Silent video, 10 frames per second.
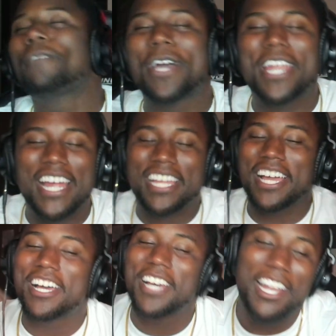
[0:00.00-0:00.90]
man. I
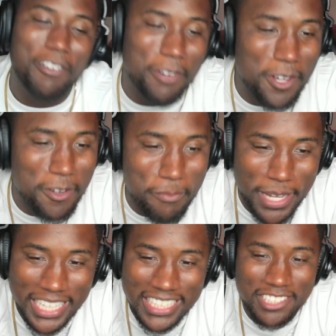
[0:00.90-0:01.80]
got, I don't know,
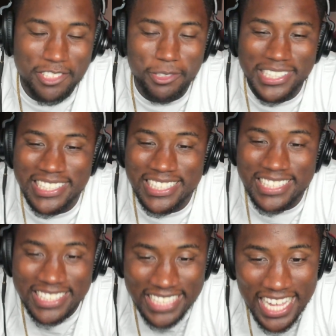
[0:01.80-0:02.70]
man. This dude is,
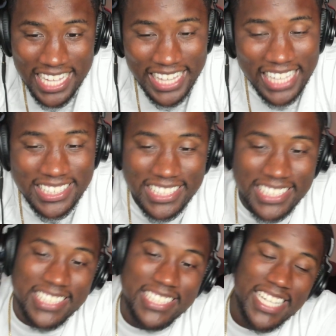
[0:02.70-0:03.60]
is that's
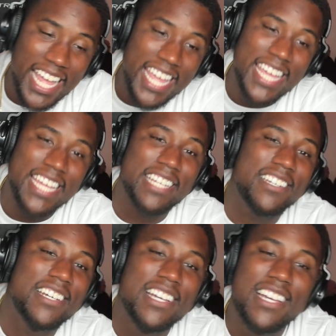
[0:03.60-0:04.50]
insane.
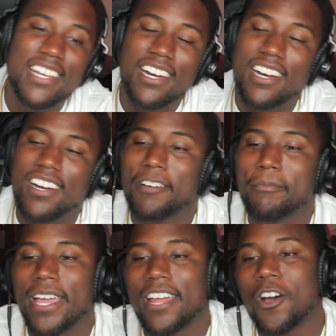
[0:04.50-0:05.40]

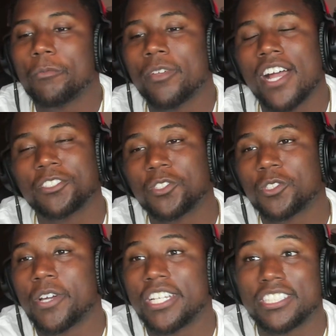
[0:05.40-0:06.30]
Oh man, I hope you guys
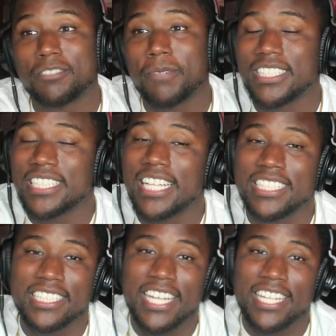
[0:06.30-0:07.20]
enjoyed it just as much as I
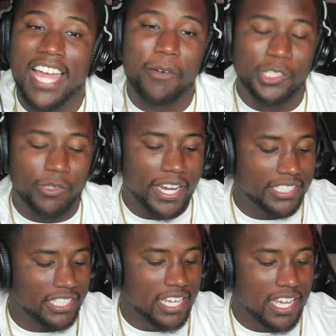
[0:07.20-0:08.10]
did. That that was
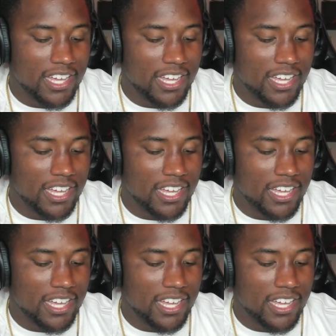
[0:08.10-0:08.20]
crazy.